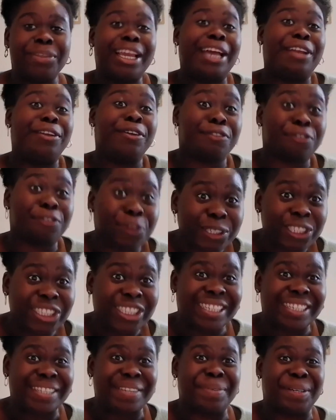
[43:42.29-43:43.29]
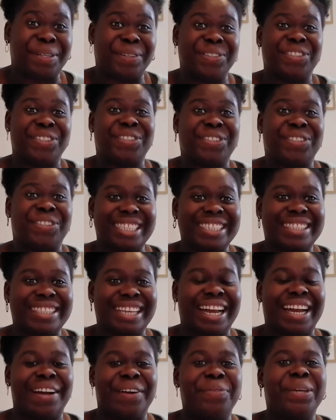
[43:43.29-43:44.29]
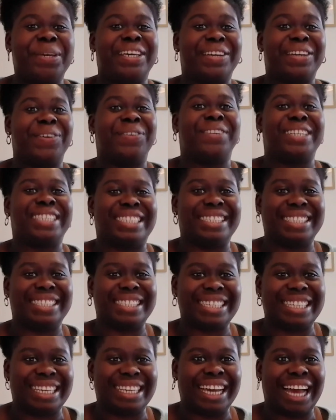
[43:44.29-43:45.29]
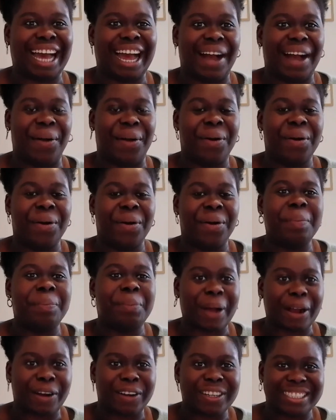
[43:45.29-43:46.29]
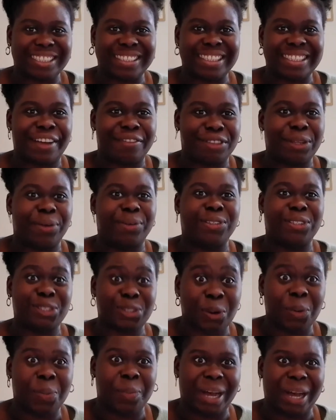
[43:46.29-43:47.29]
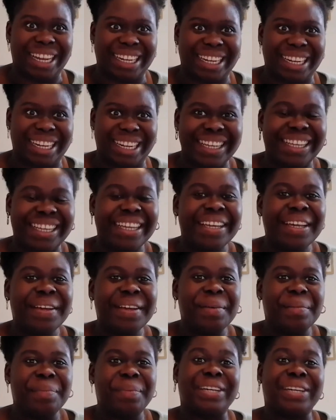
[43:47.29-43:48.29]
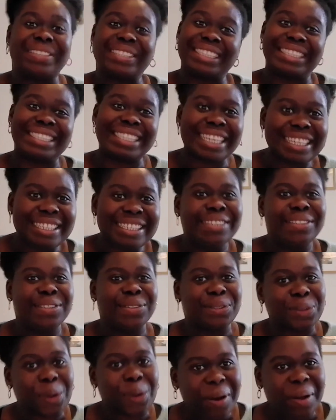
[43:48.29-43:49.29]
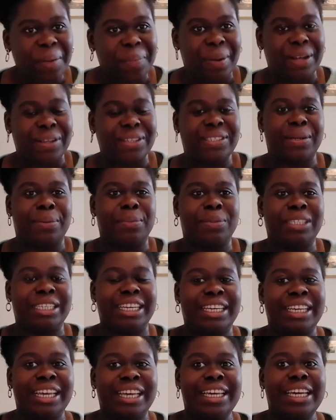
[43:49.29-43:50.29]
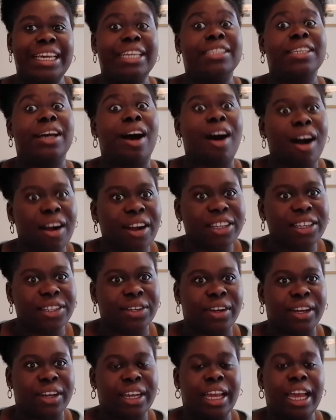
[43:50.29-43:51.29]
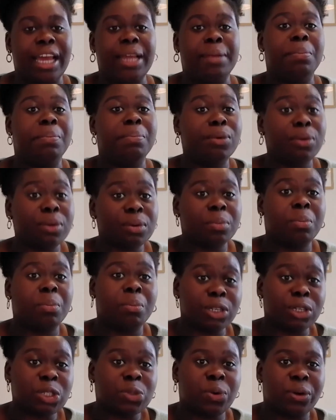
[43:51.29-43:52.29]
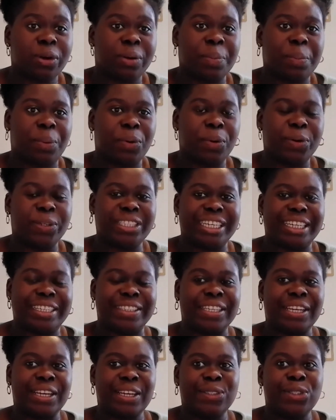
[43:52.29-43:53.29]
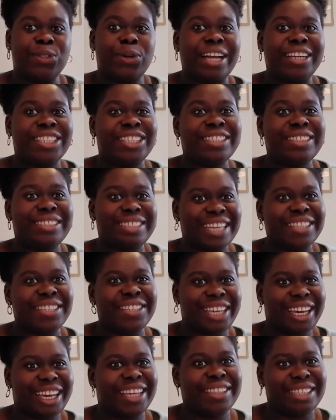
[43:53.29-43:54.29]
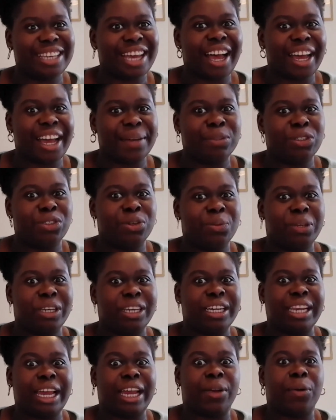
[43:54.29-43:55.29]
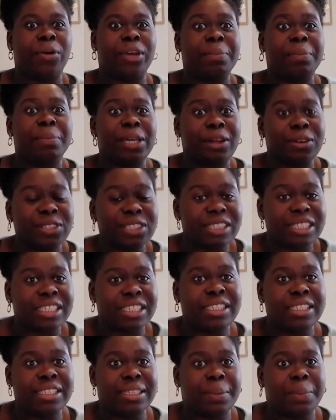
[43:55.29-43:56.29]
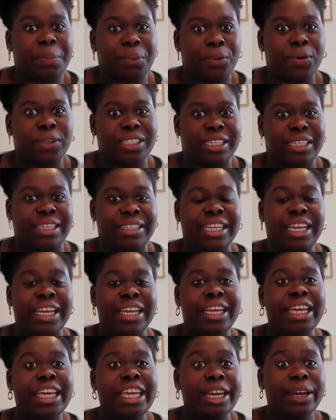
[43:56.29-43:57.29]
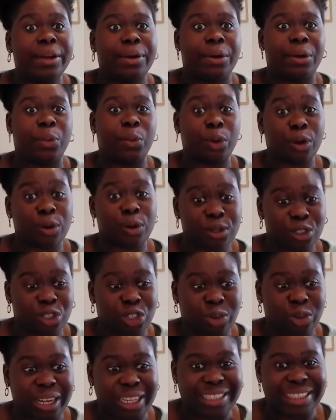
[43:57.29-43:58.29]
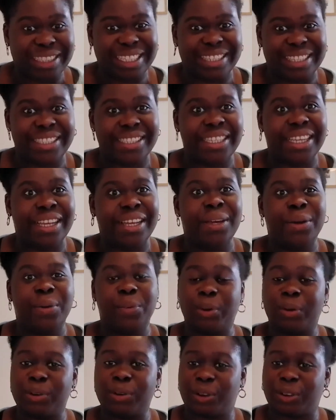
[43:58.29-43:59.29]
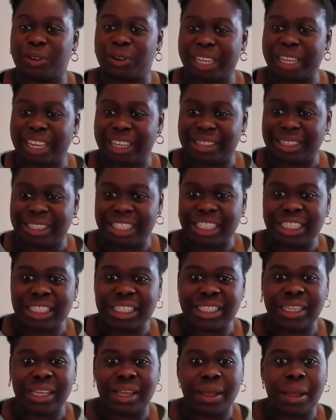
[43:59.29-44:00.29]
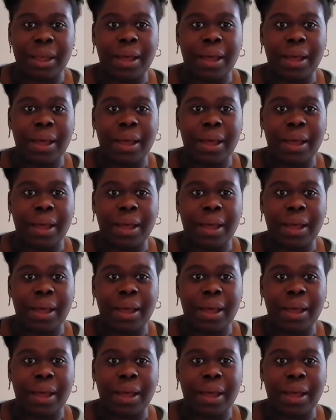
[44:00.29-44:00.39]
And unfortunately, because you did that, we can already see how parties have done so badly because it's easy to talk about something. It's harder and much more important to actually dedicate time to being like, okay, because this is important, here, we're going to try this. We're going to create this